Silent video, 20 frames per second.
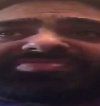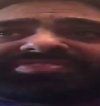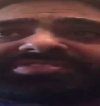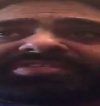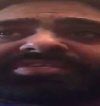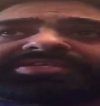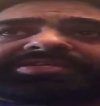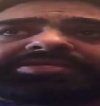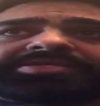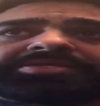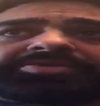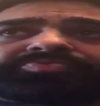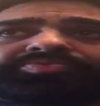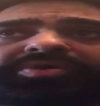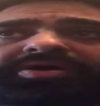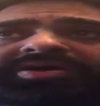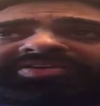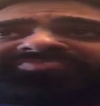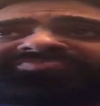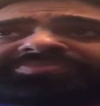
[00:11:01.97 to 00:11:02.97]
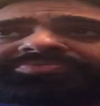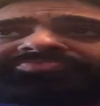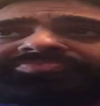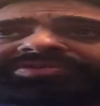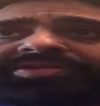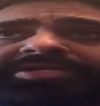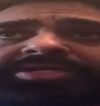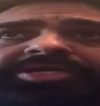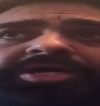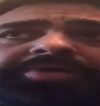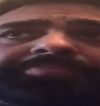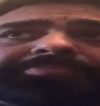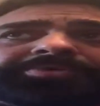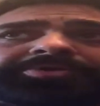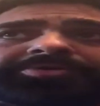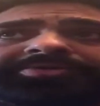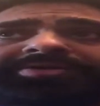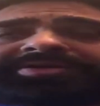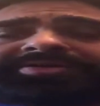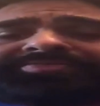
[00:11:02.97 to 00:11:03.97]
seen and what I've been reading up
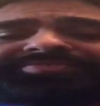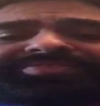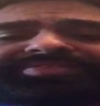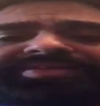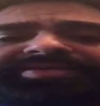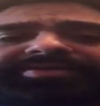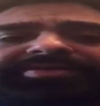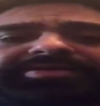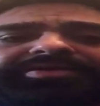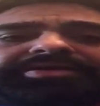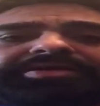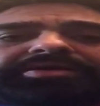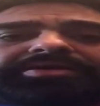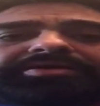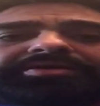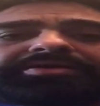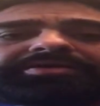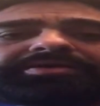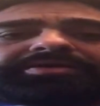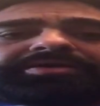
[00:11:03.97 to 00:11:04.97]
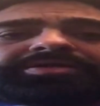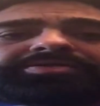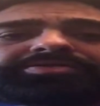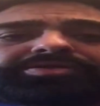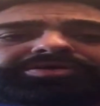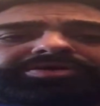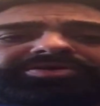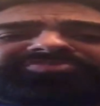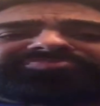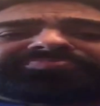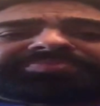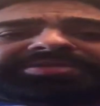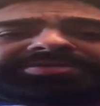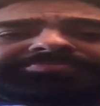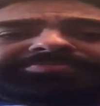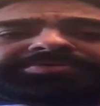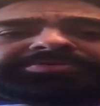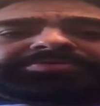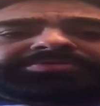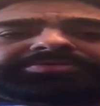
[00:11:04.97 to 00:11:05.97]
on and everything, a lot of
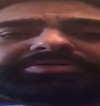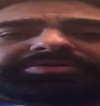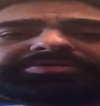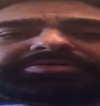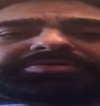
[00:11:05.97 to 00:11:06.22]
people